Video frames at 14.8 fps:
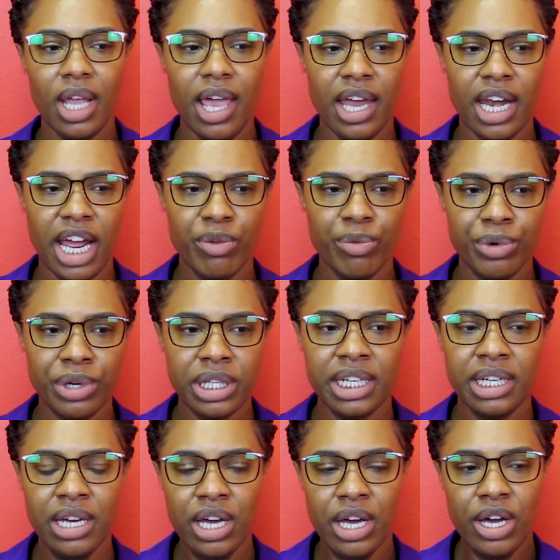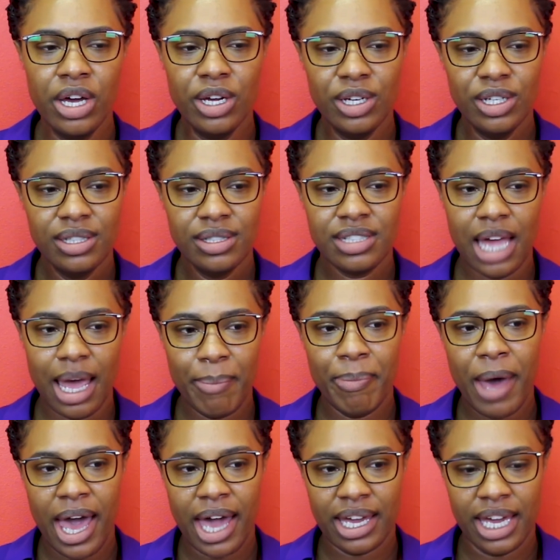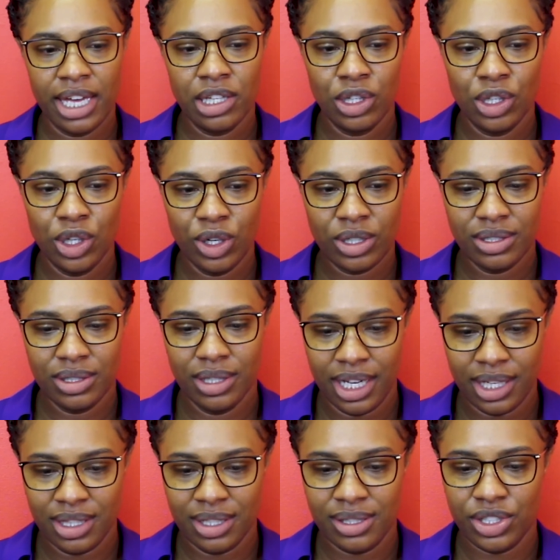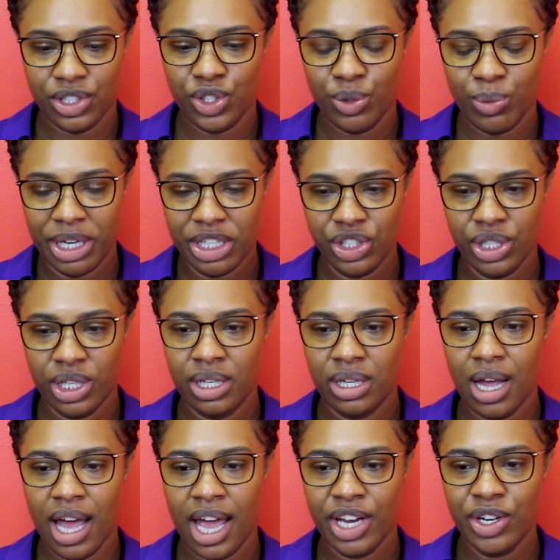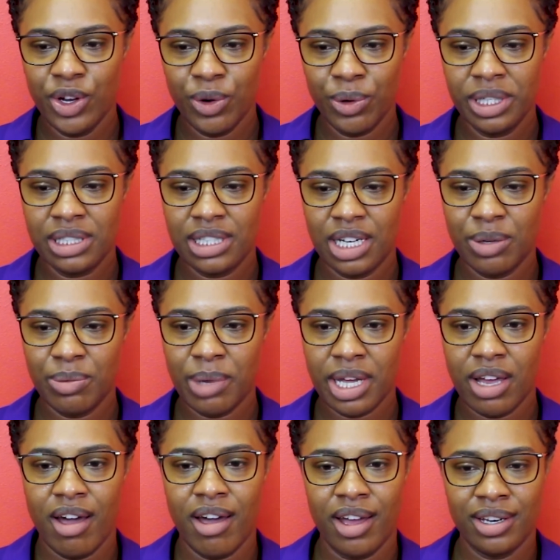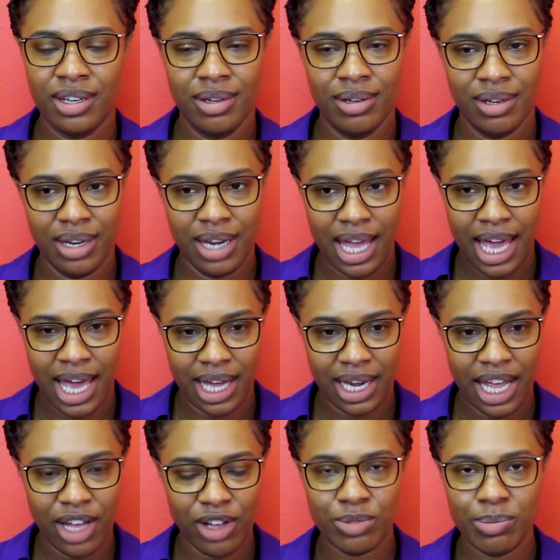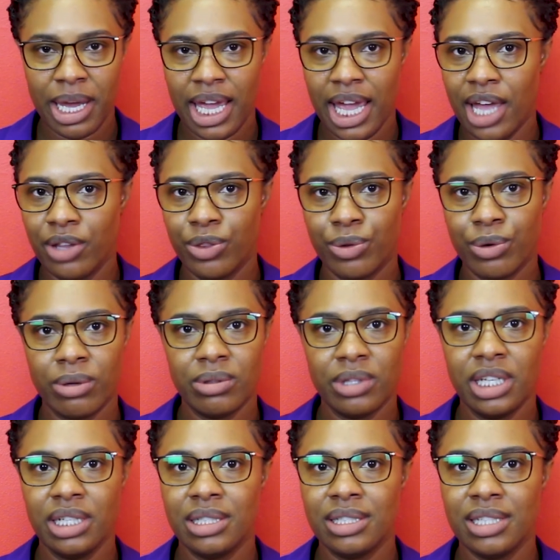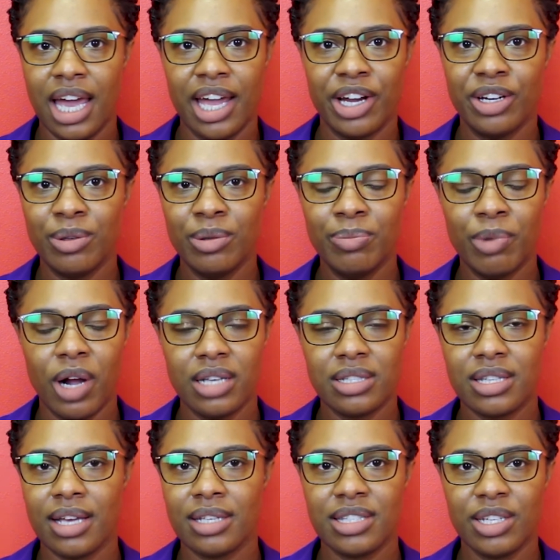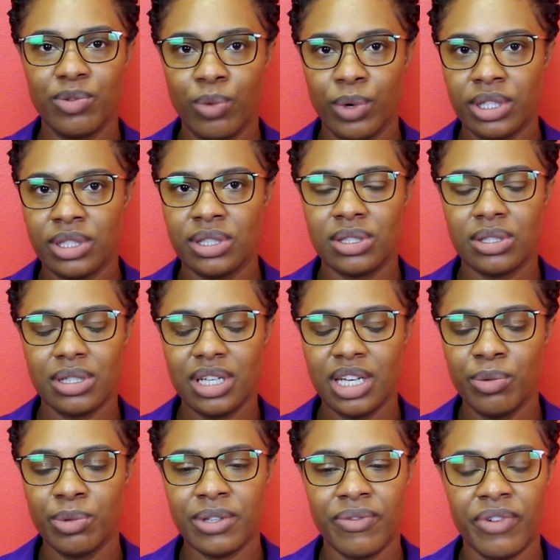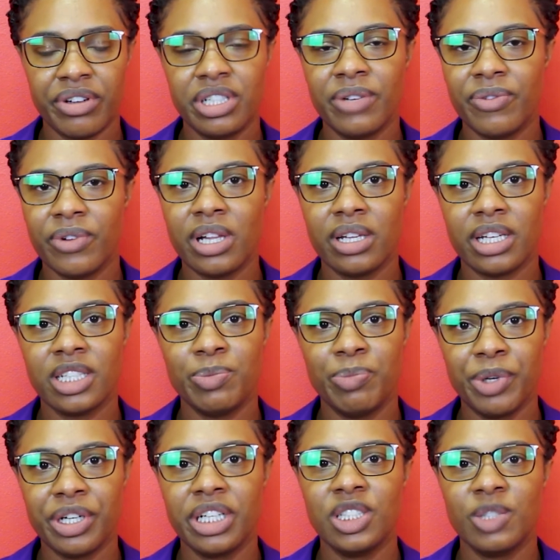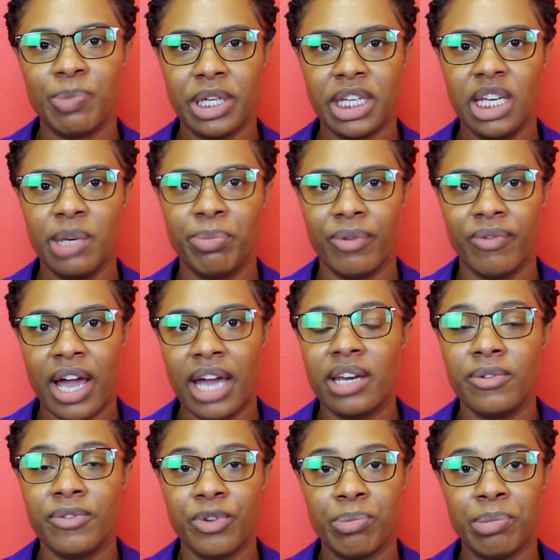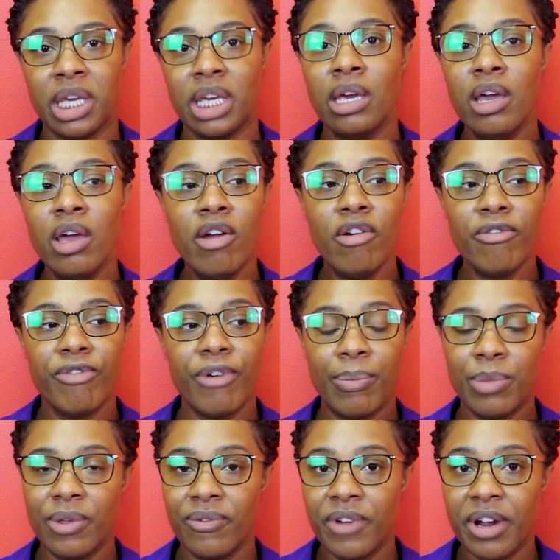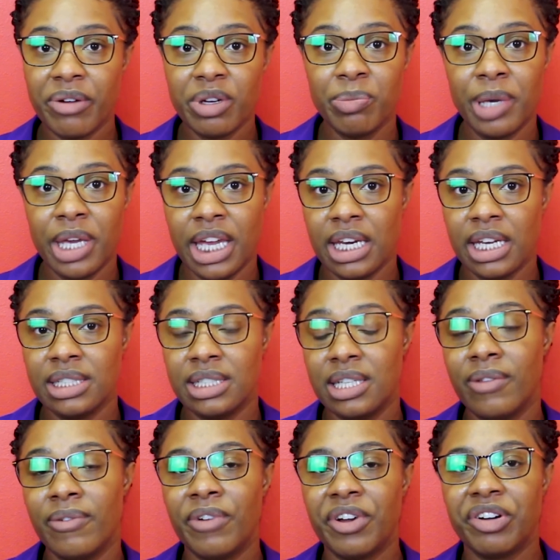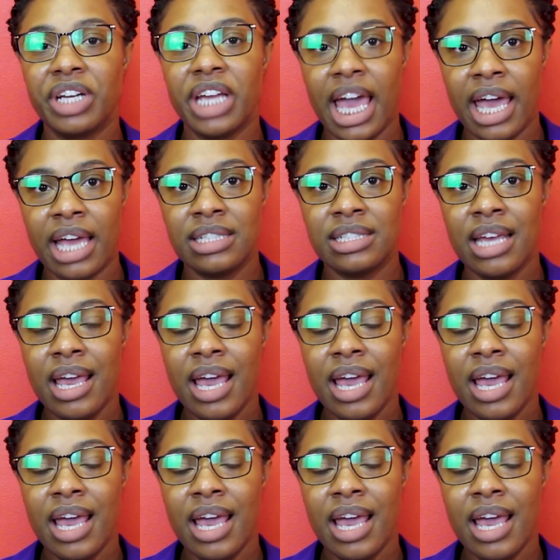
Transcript: and I really sat back and looked at the situation, I noticed that, I'm like, God had held my hand throughout the entire process. It was It was a very difficult experience, but he provided for me from the very beginning to the very end.